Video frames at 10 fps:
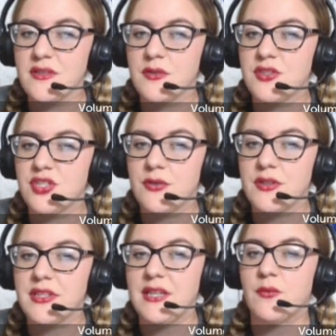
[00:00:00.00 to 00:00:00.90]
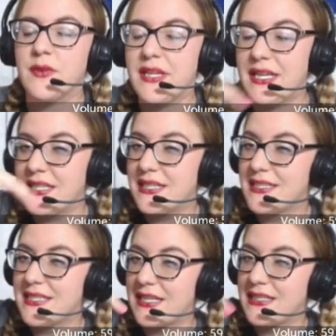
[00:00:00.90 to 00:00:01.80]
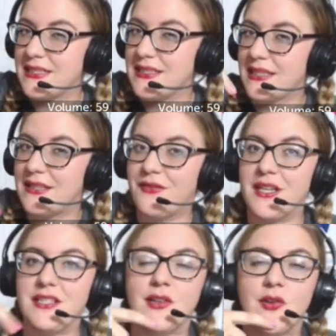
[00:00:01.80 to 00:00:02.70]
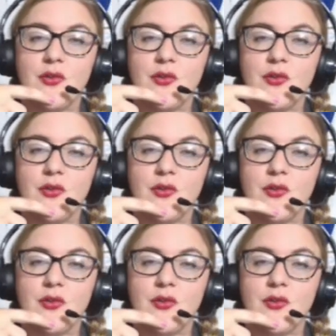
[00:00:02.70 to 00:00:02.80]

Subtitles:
will generally read the sentence, and if they don't,